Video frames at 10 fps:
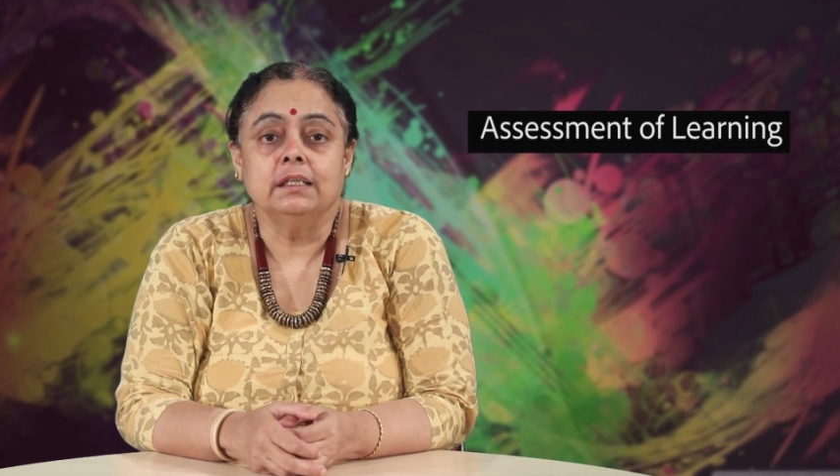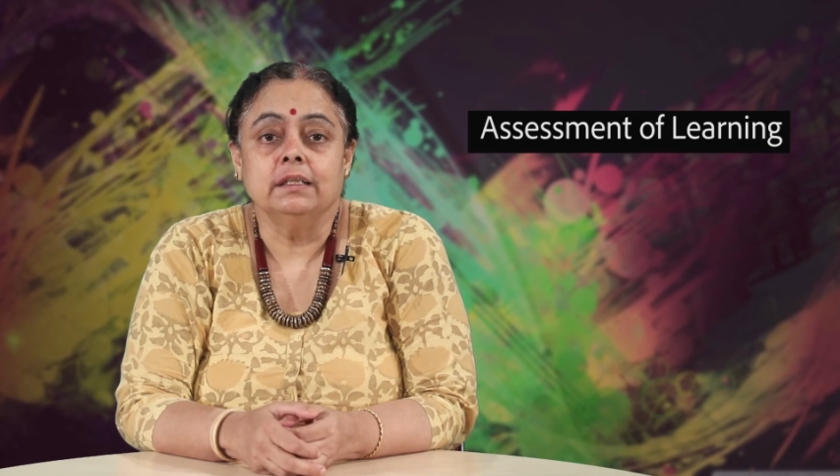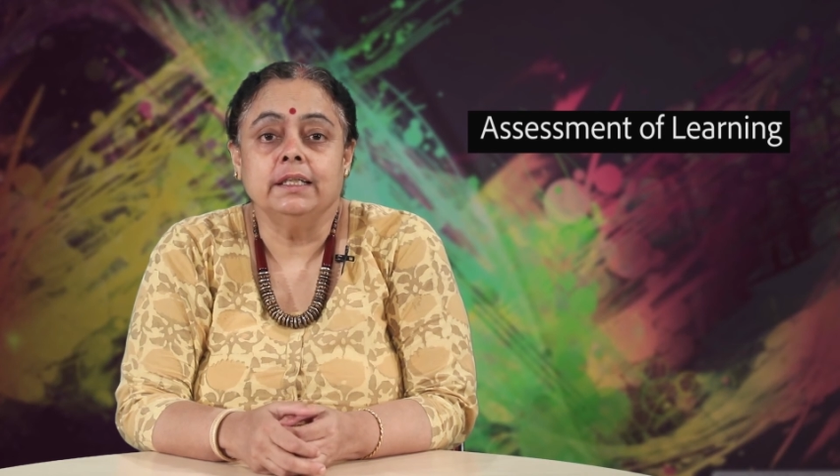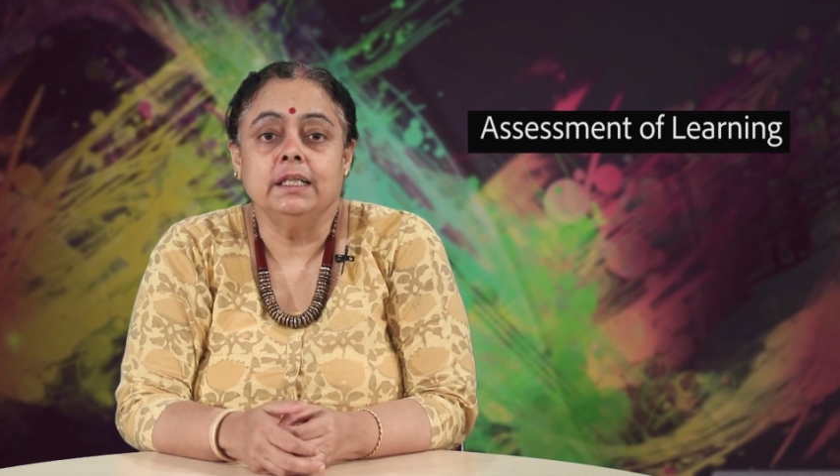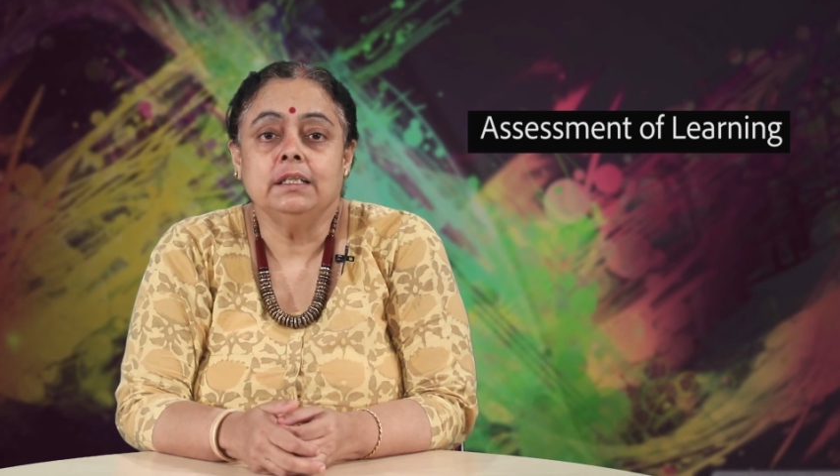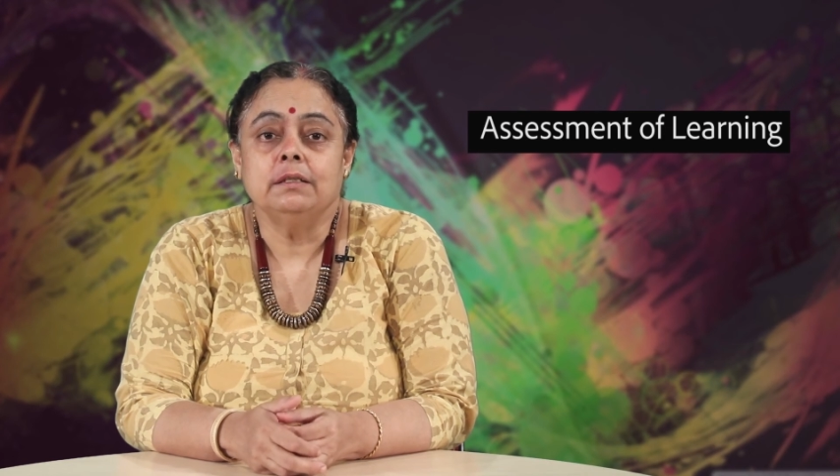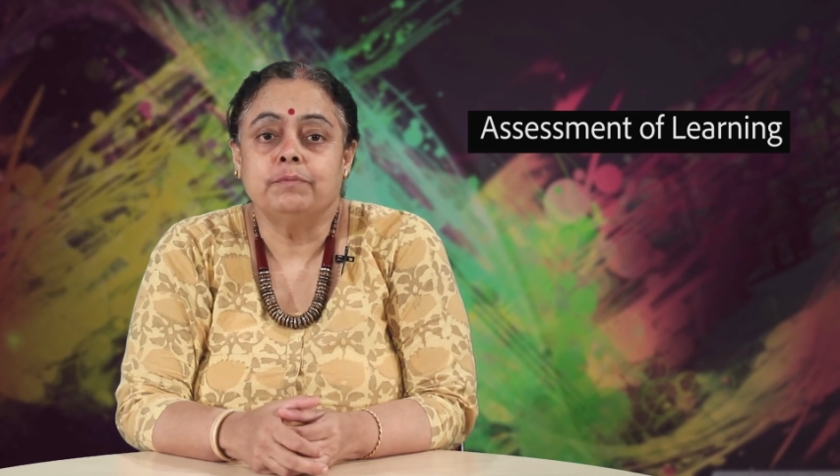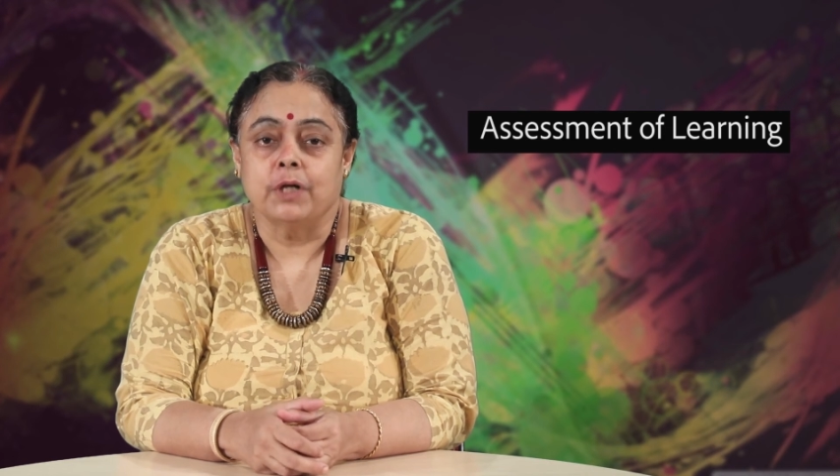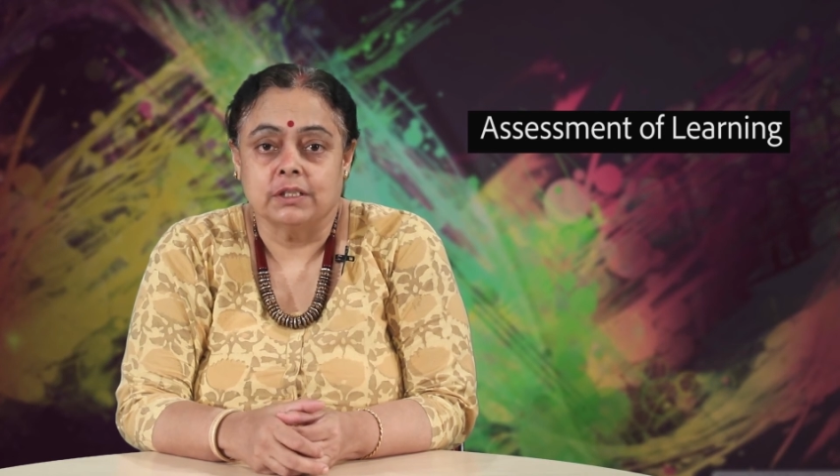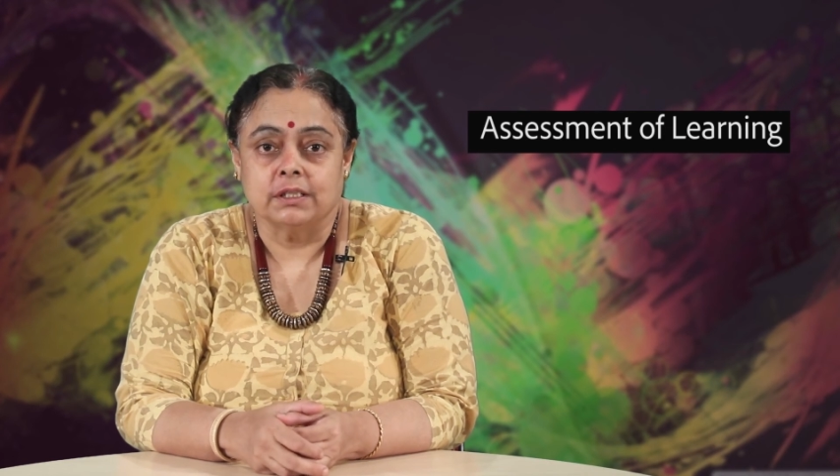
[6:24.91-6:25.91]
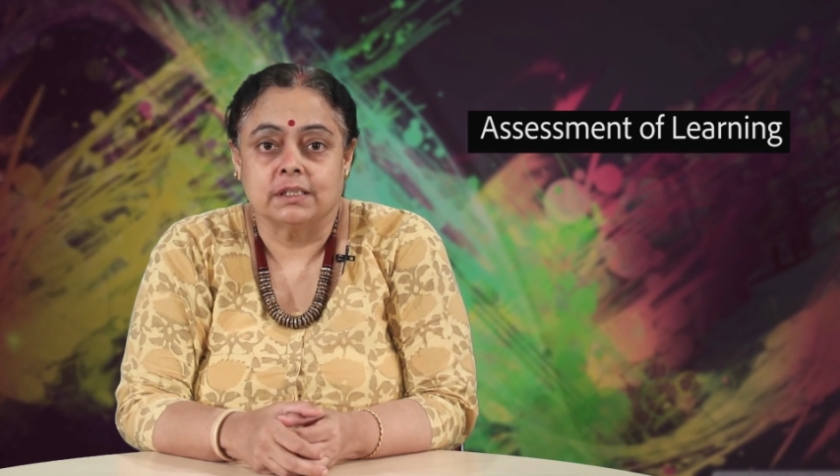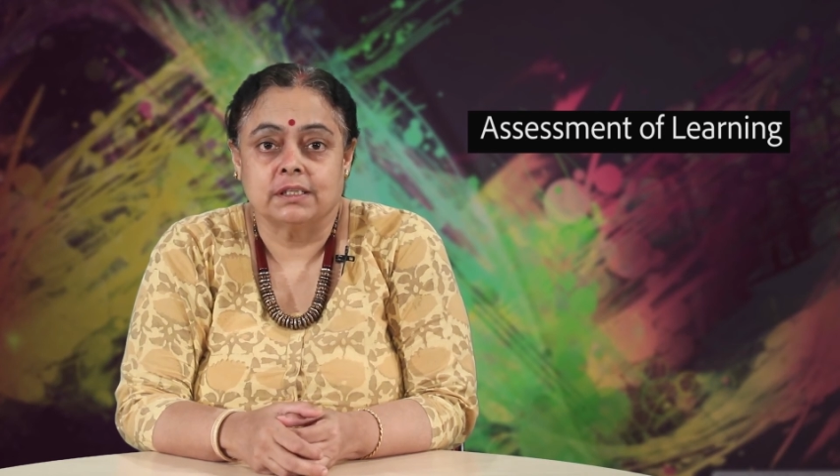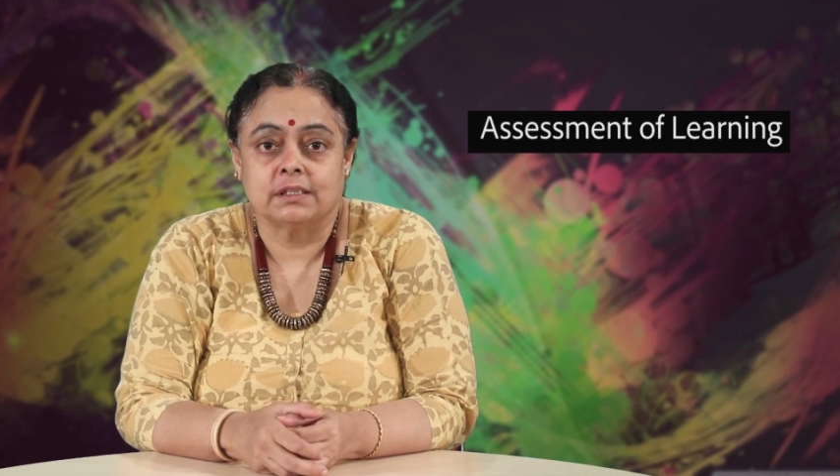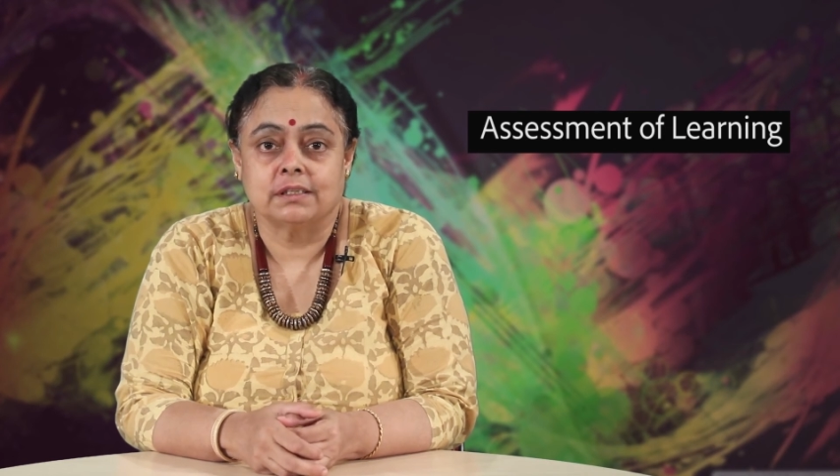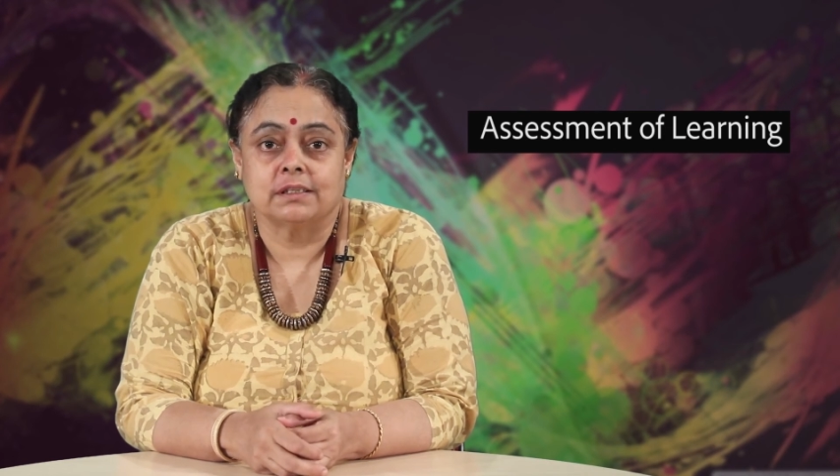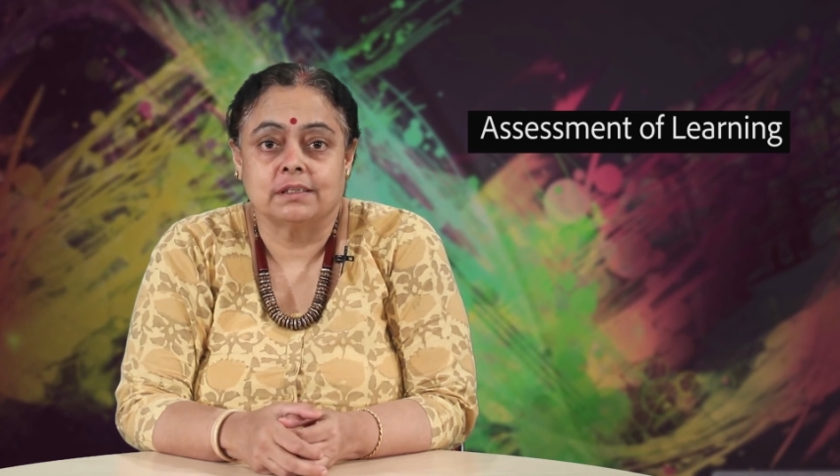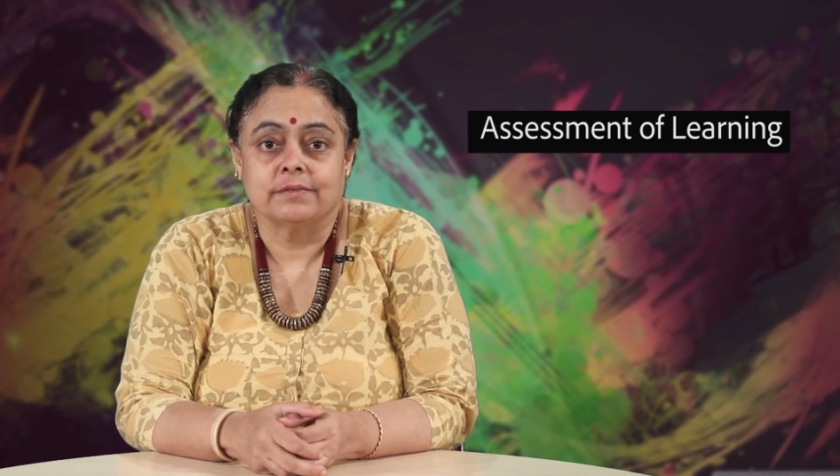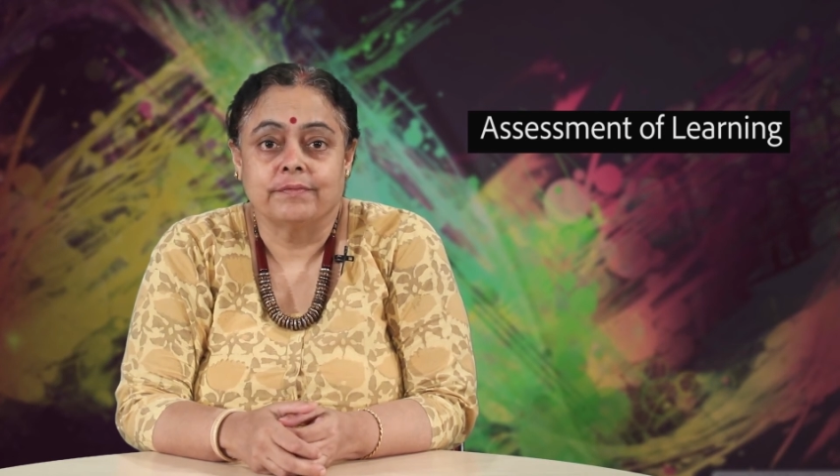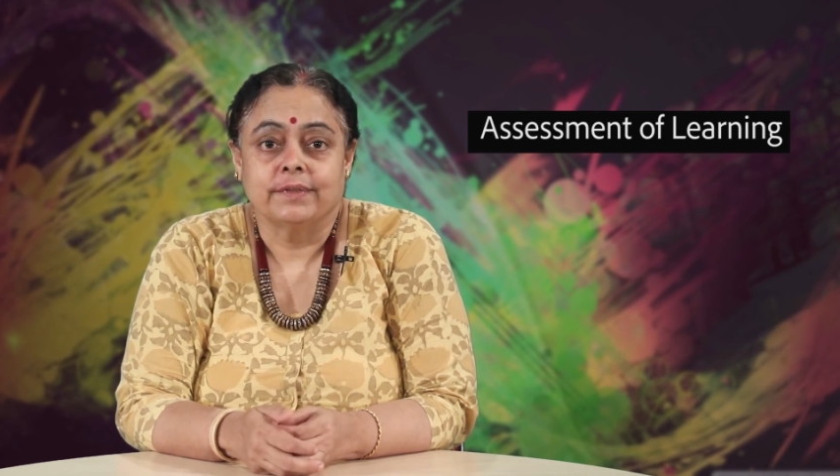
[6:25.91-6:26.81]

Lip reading: learning process